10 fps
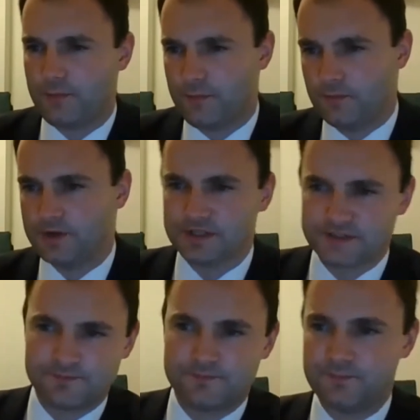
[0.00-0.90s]
which is
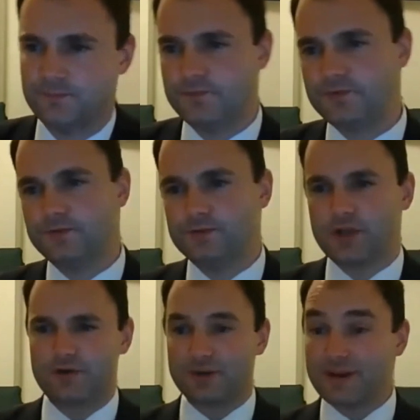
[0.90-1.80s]
so
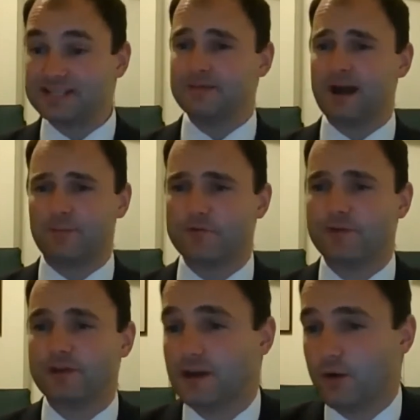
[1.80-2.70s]
fundamentally about
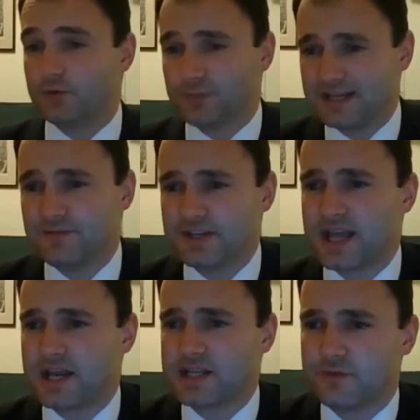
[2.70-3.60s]
improving ultimately living
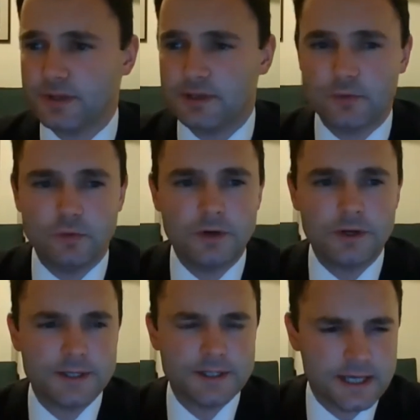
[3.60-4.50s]
standards for people
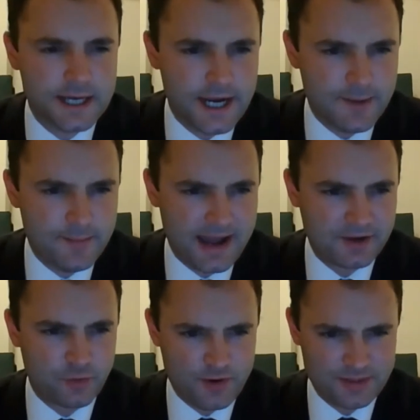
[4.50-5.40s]
and
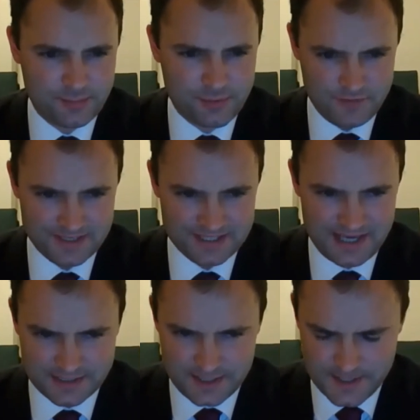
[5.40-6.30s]
growing the private
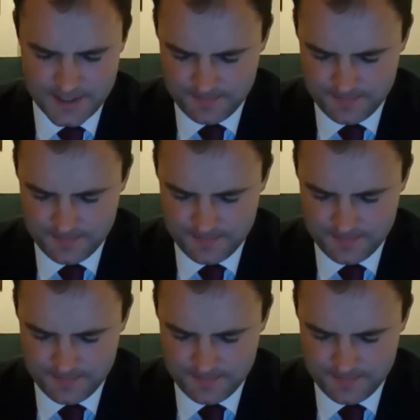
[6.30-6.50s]
sector,